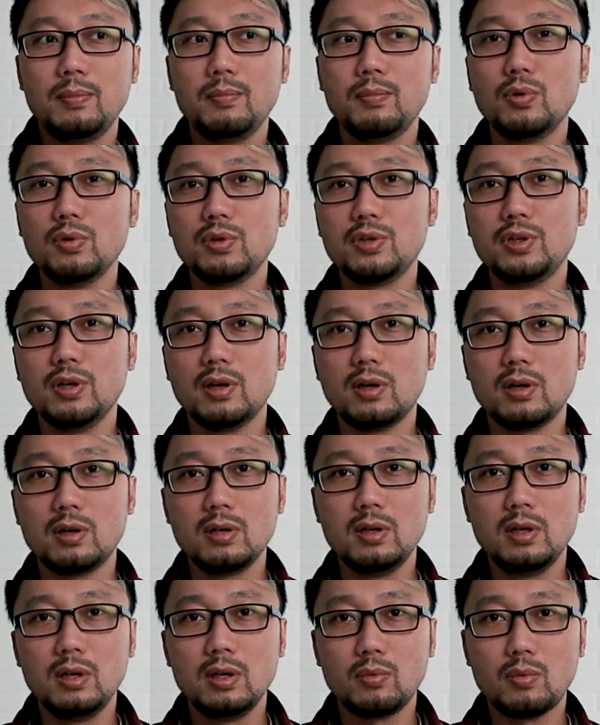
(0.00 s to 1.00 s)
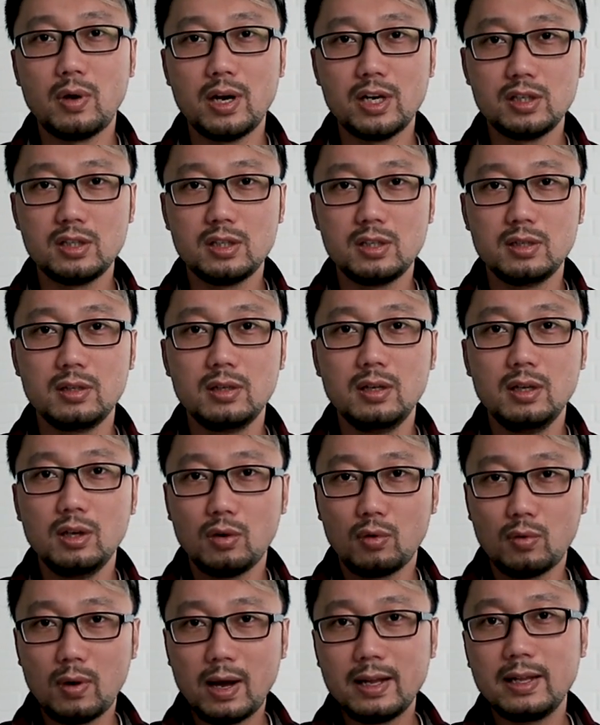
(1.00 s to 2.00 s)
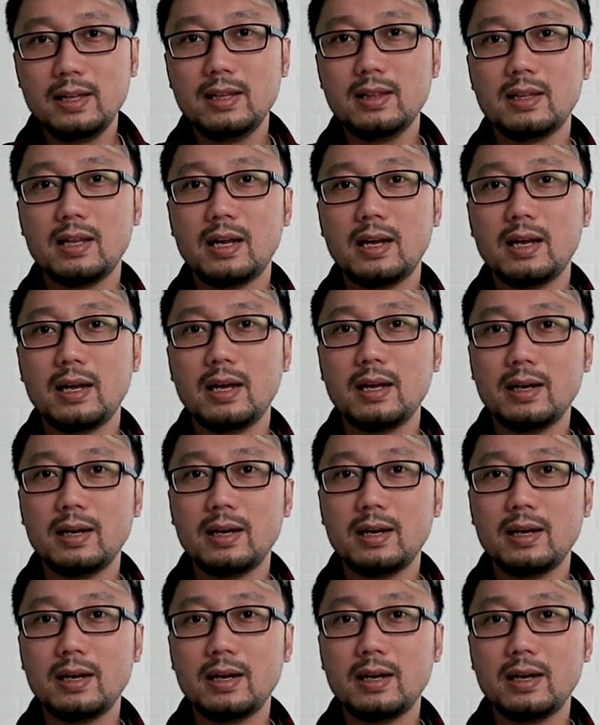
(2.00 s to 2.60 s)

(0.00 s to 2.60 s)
put your question right in there,